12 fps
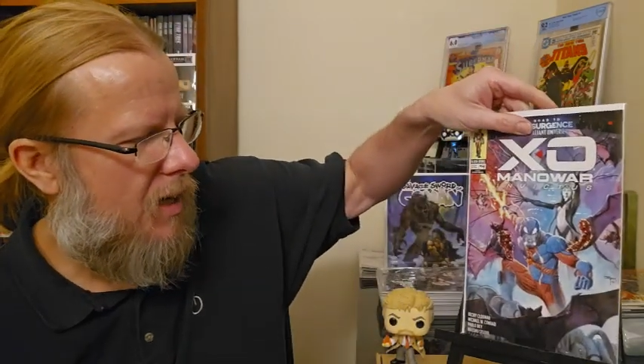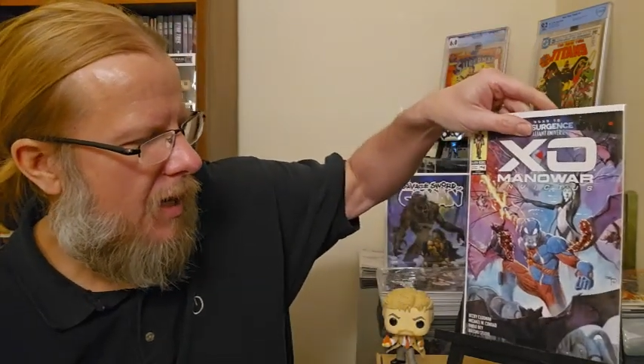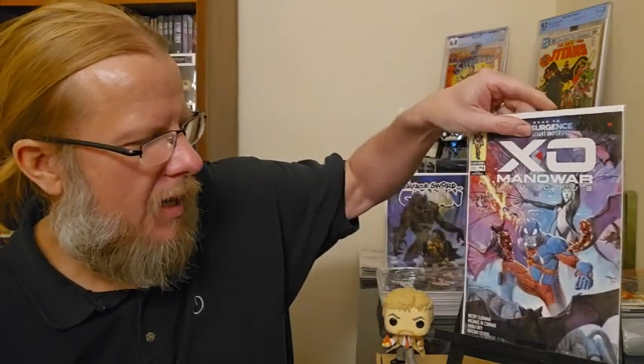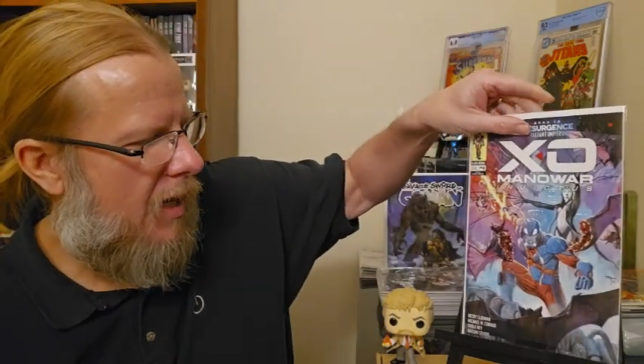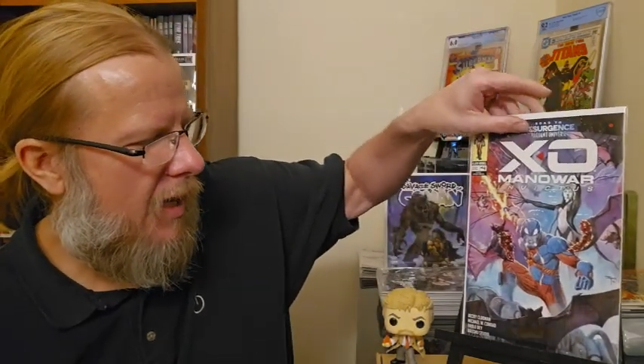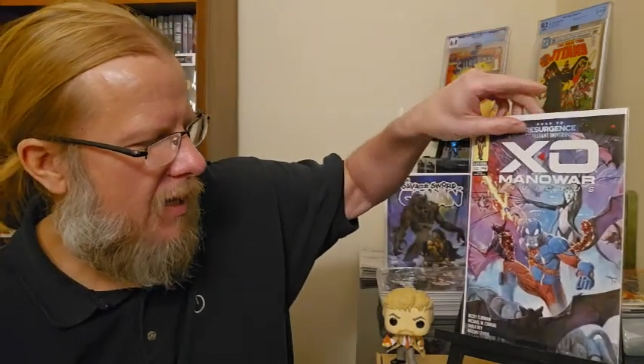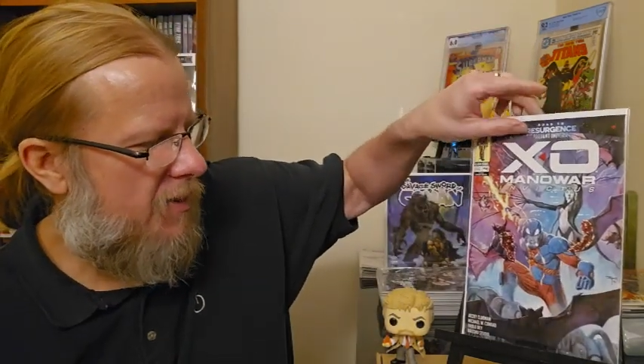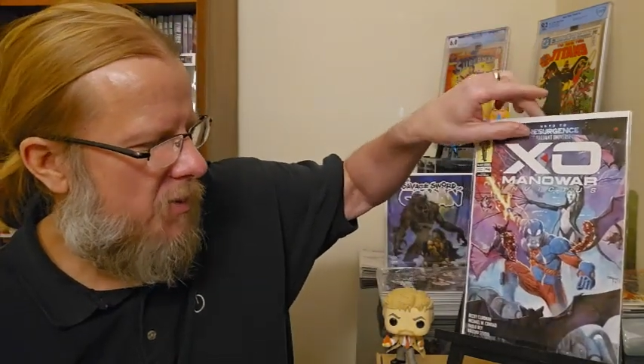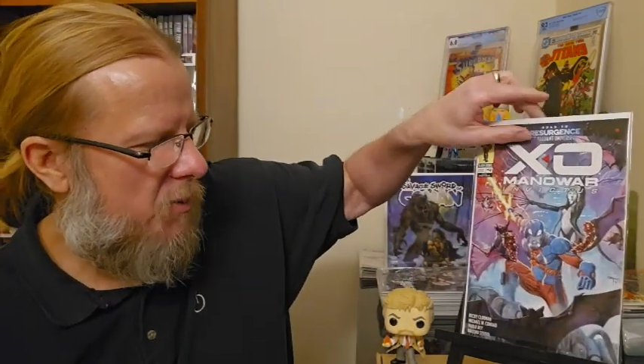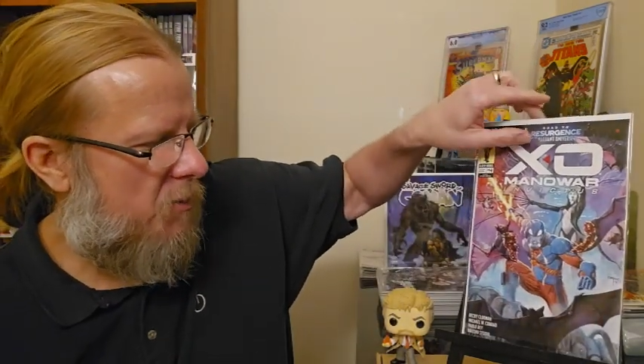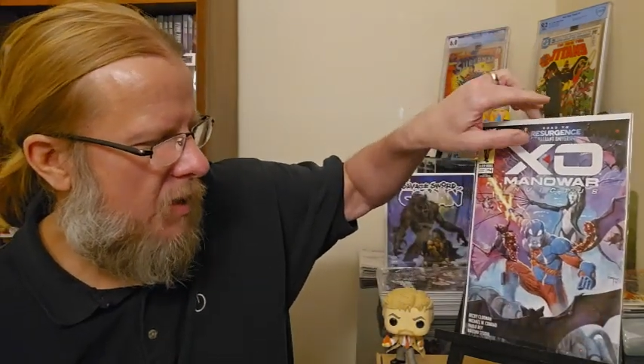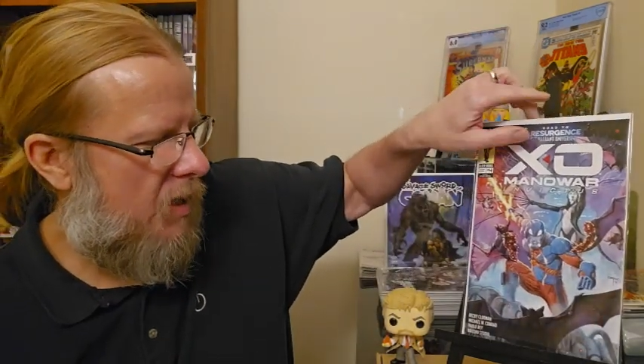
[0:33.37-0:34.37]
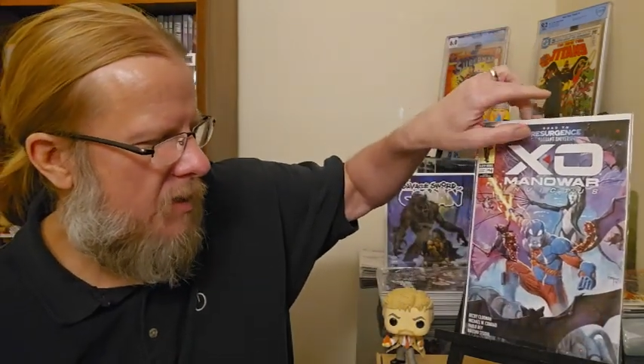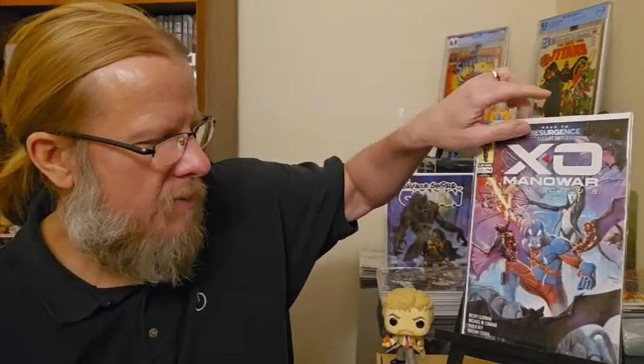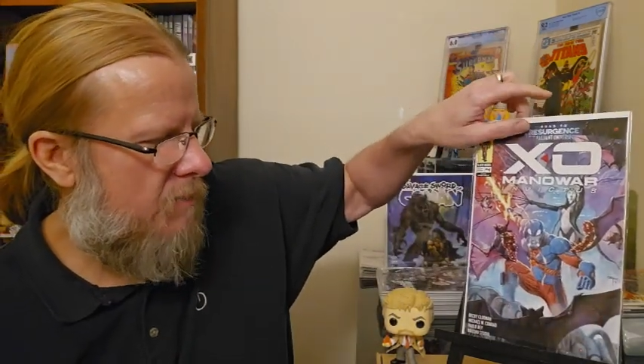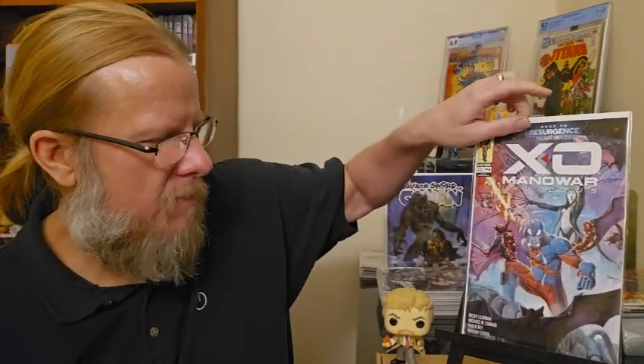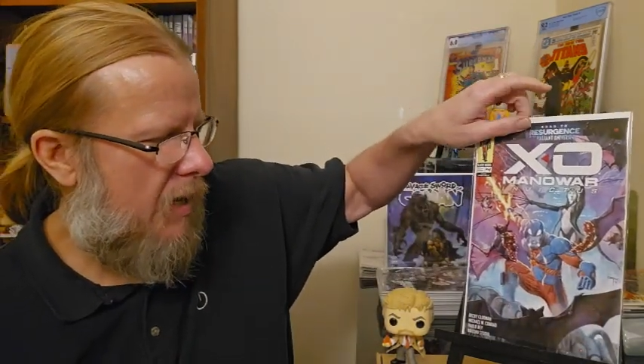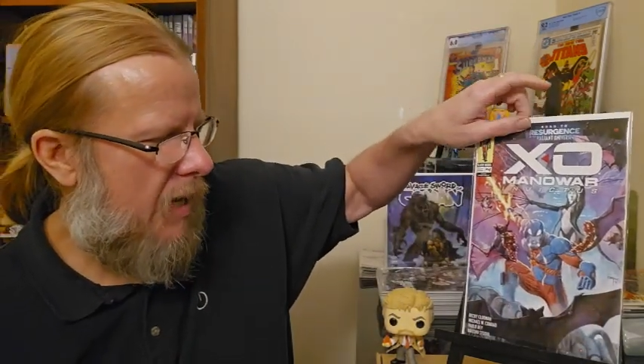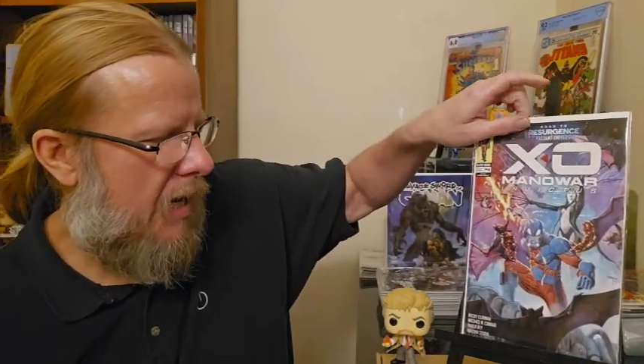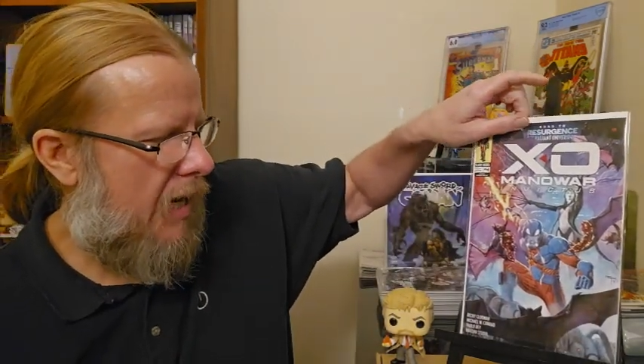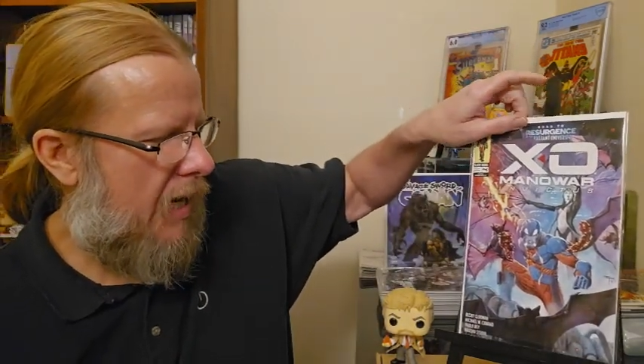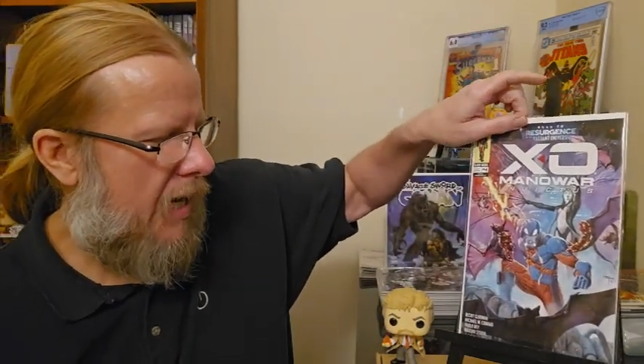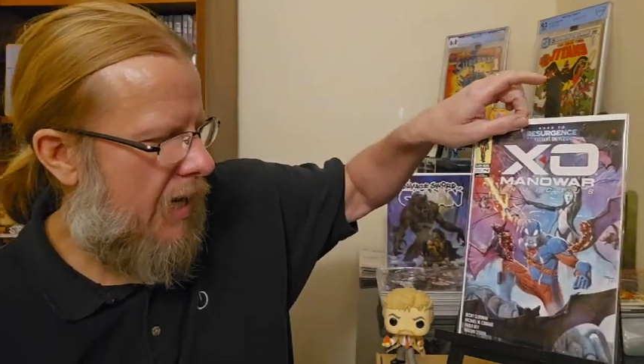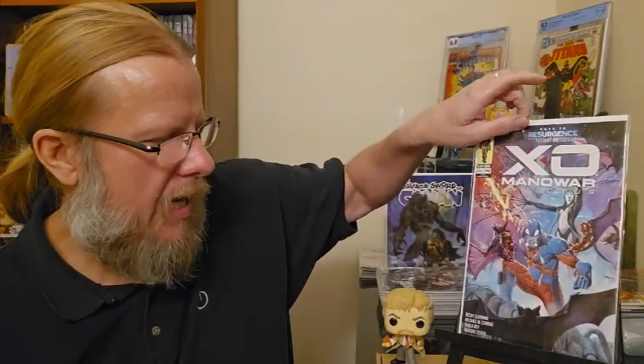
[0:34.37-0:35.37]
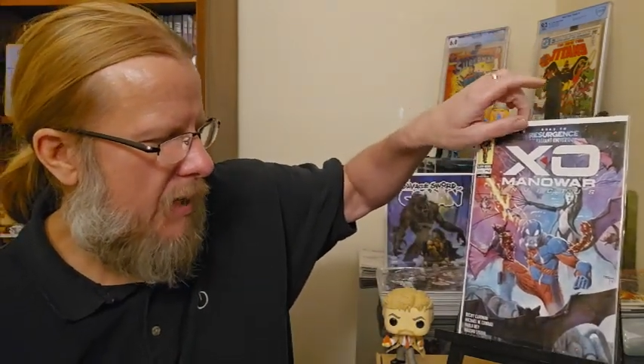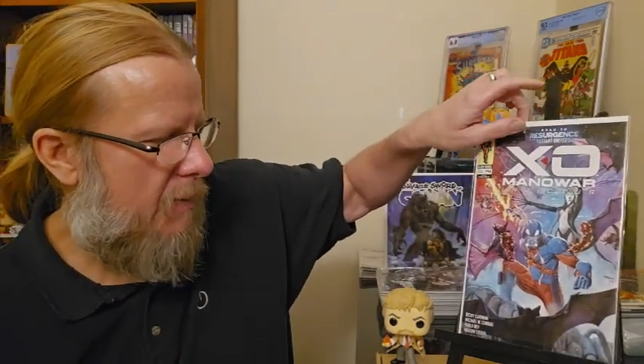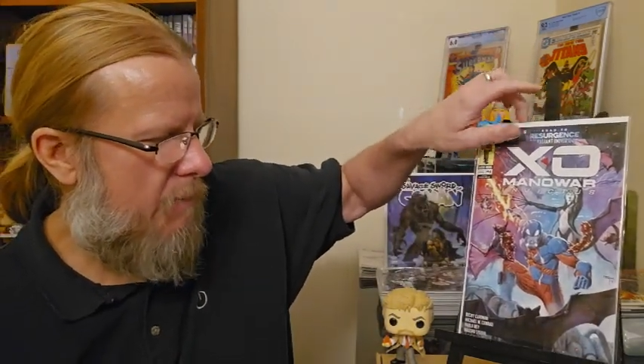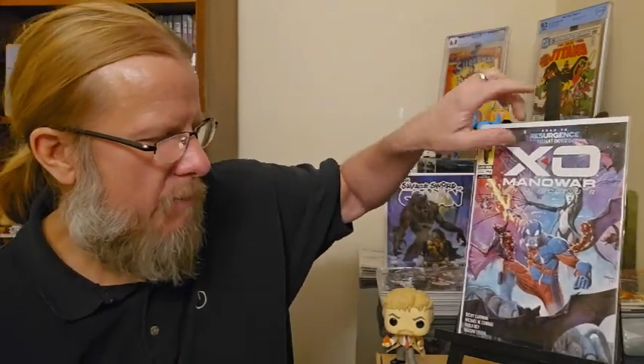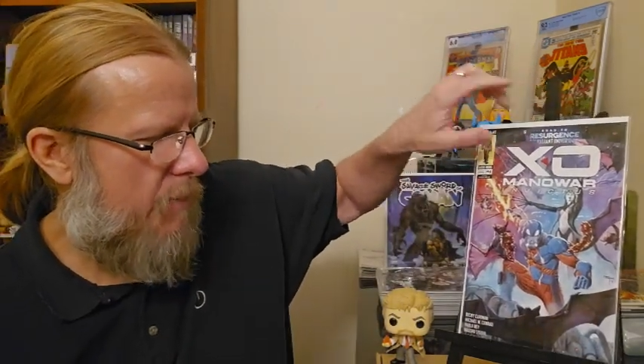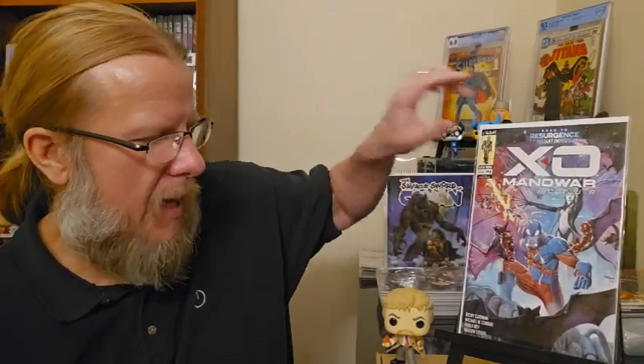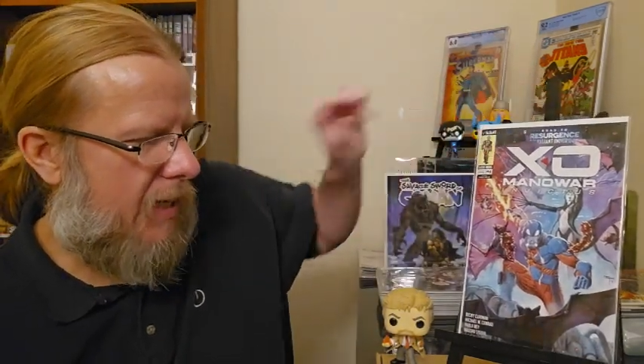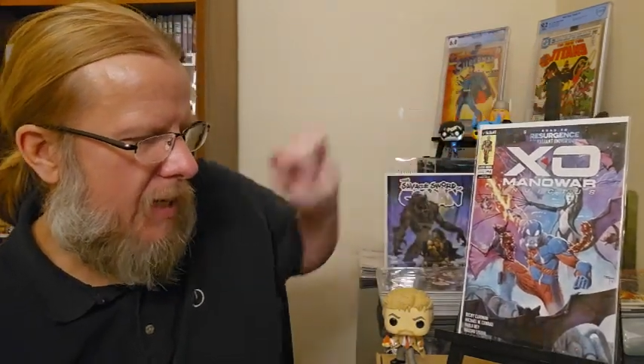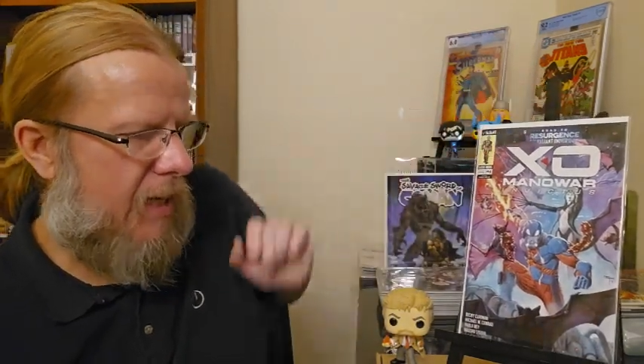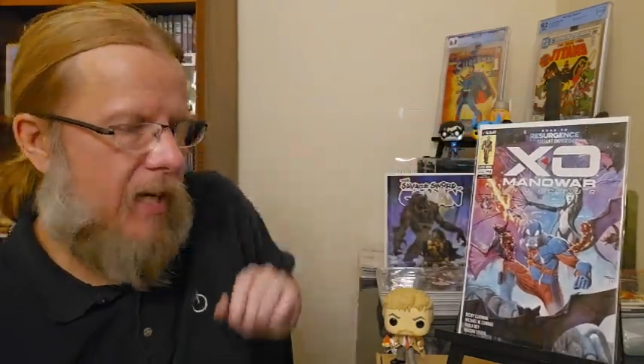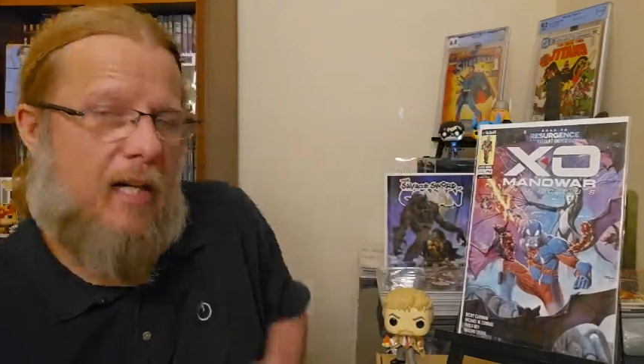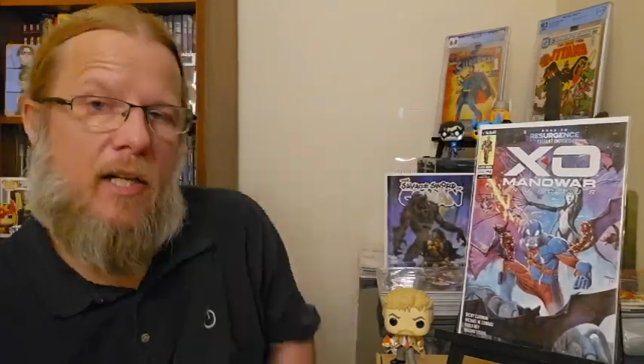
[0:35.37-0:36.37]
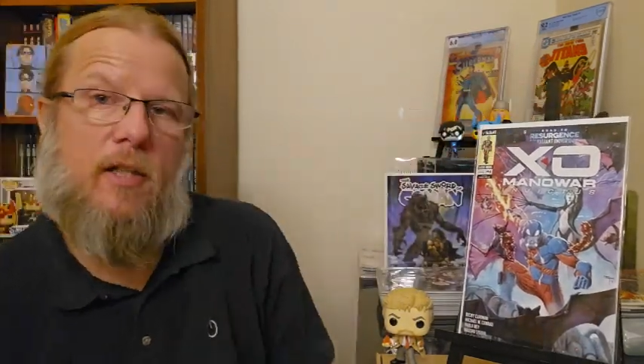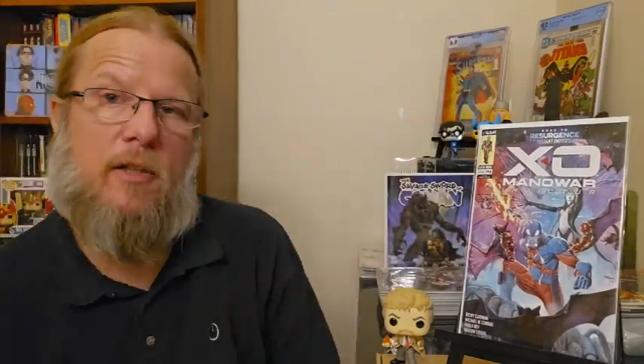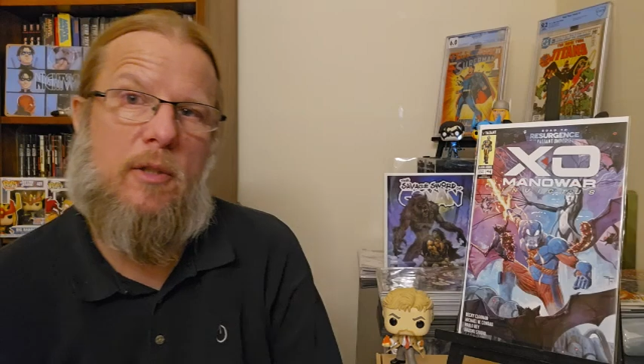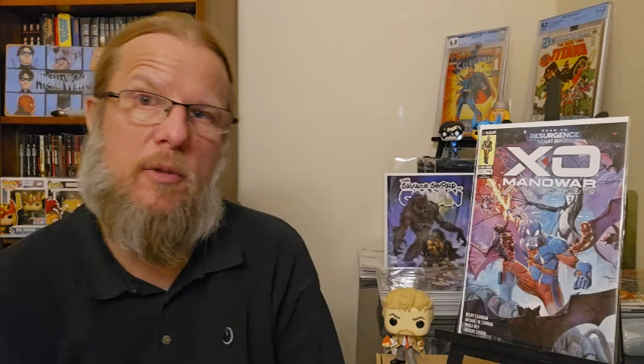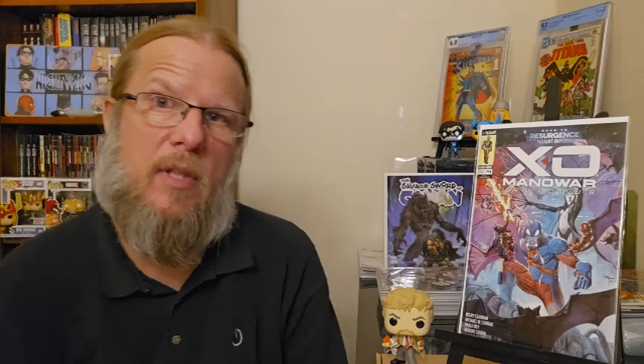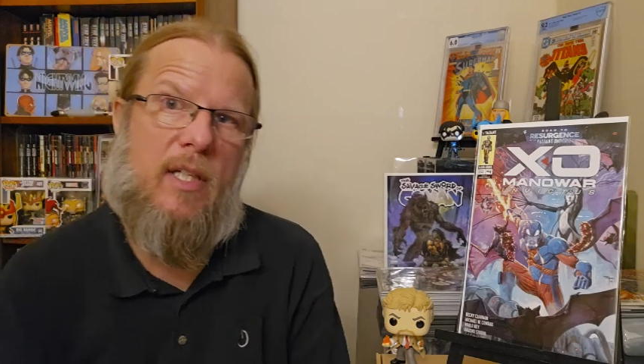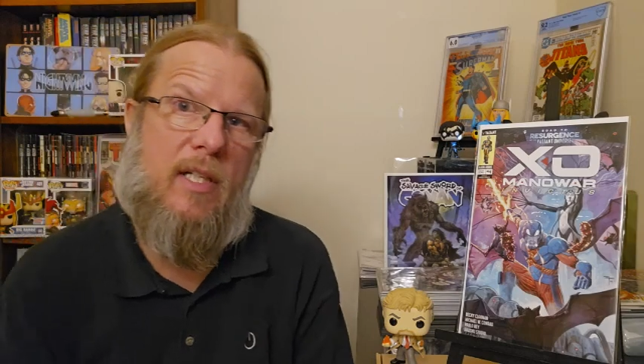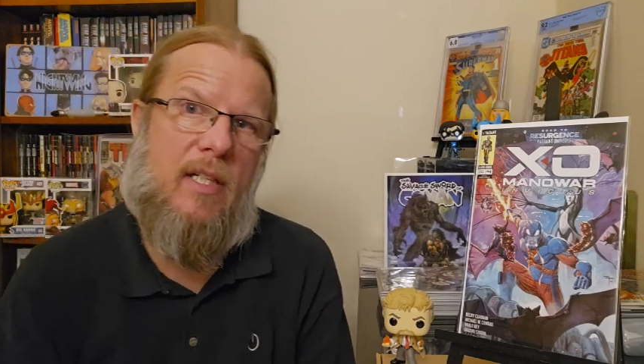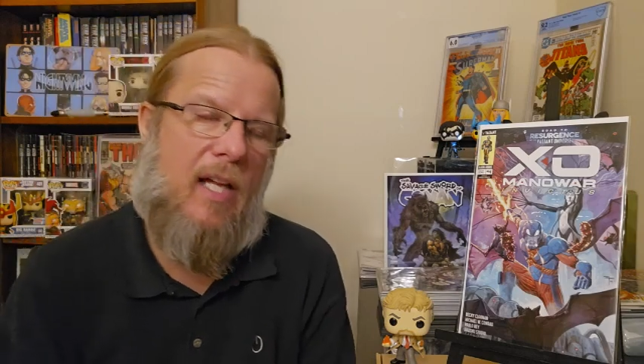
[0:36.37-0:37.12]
It's written by Becky Cloonan,